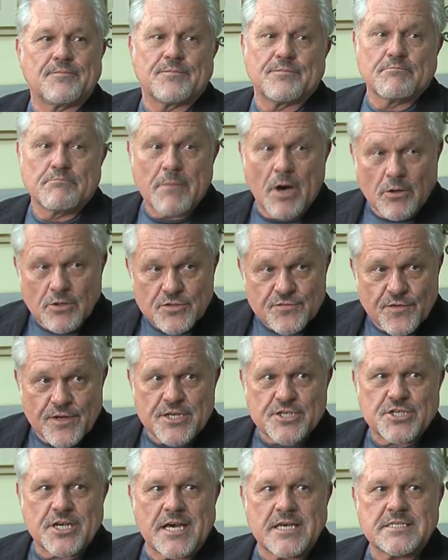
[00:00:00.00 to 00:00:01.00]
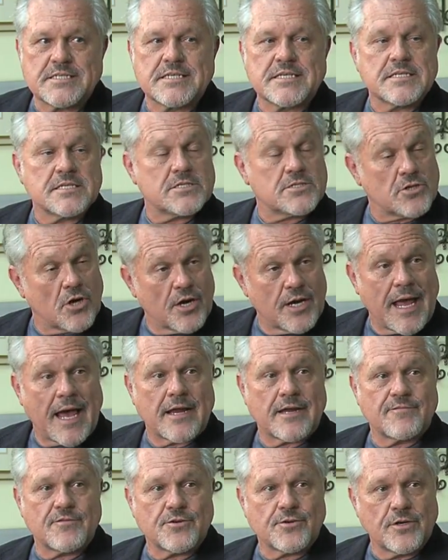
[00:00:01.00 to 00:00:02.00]
Most franchisees start
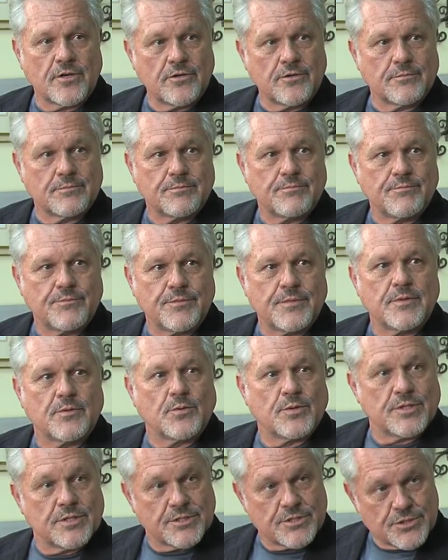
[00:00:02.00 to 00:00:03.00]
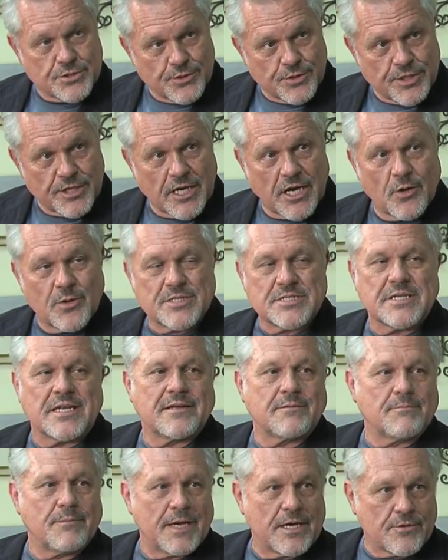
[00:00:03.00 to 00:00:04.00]
out of their home with a studio. It's
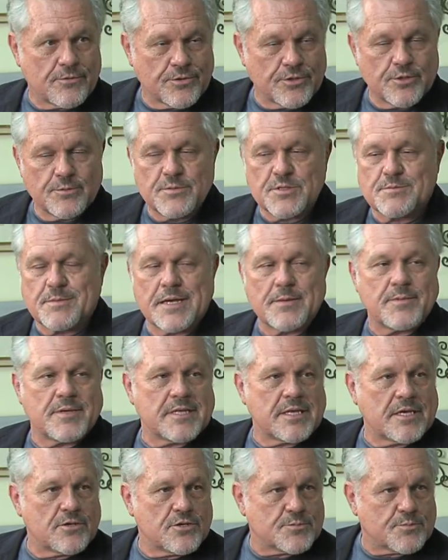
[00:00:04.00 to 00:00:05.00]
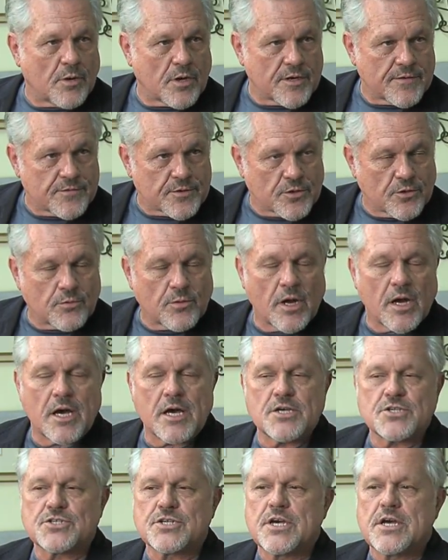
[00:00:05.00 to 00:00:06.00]
in bedrooms, maybe they use part of the
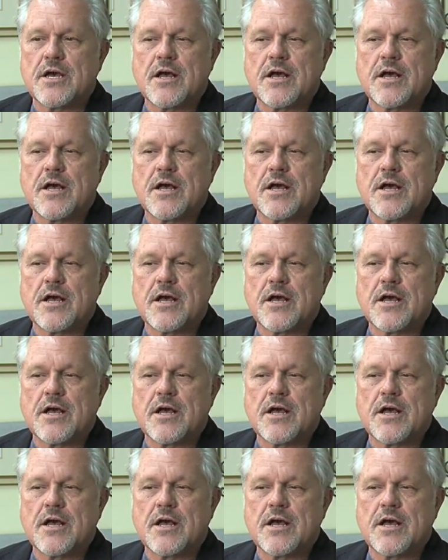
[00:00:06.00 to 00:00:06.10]
garage.